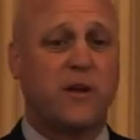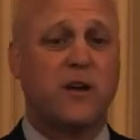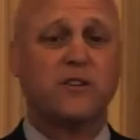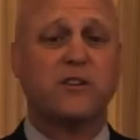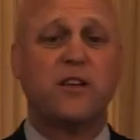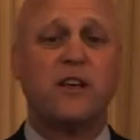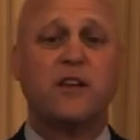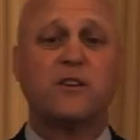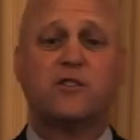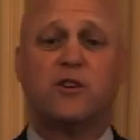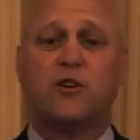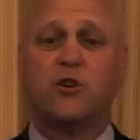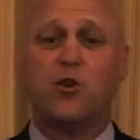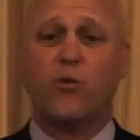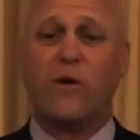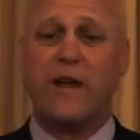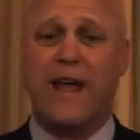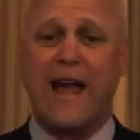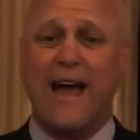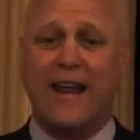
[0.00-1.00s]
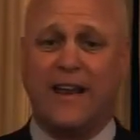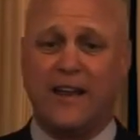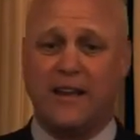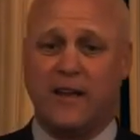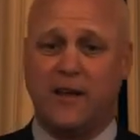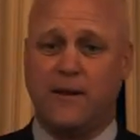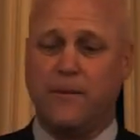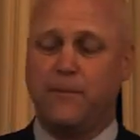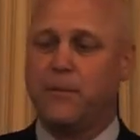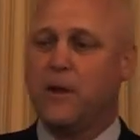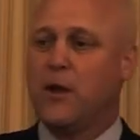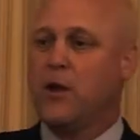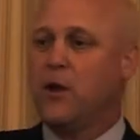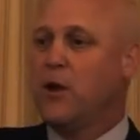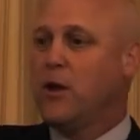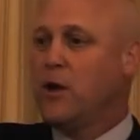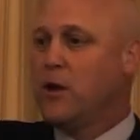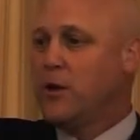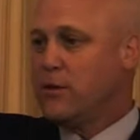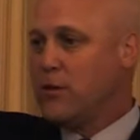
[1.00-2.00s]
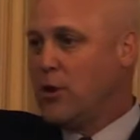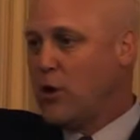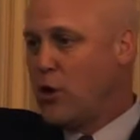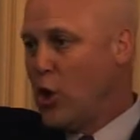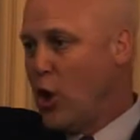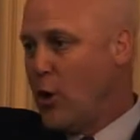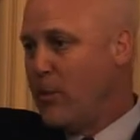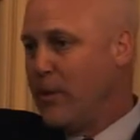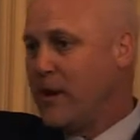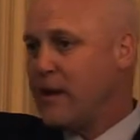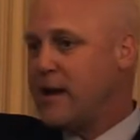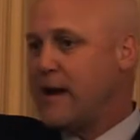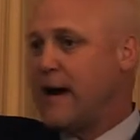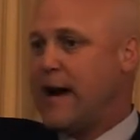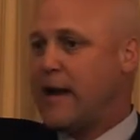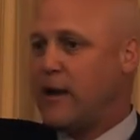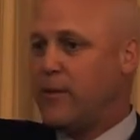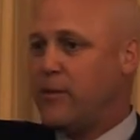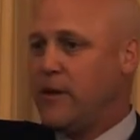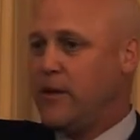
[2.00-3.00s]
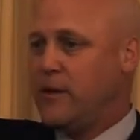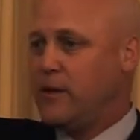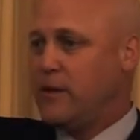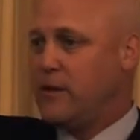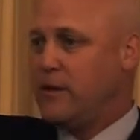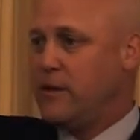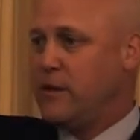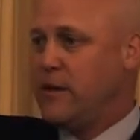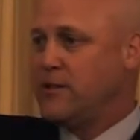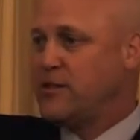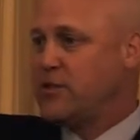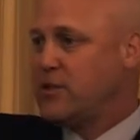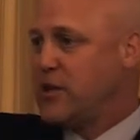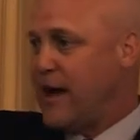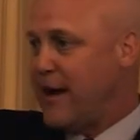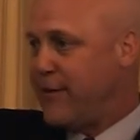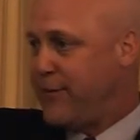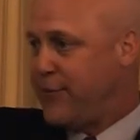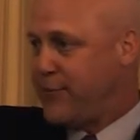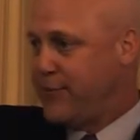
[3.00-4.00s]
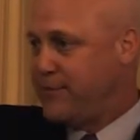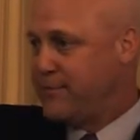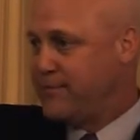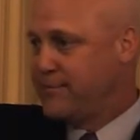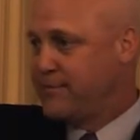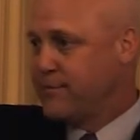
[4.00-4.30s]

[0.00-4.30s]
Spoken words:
because here's the new reality. The global economy is tough.